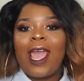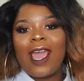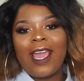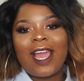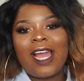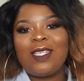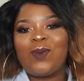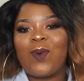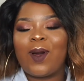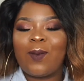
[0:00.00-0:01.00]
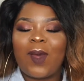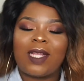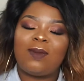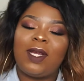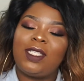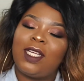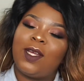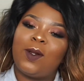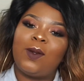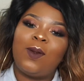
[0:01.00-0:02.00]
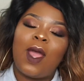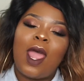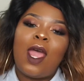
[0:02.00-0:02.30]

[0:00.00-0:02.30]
Hey guys, welcome back to my channel.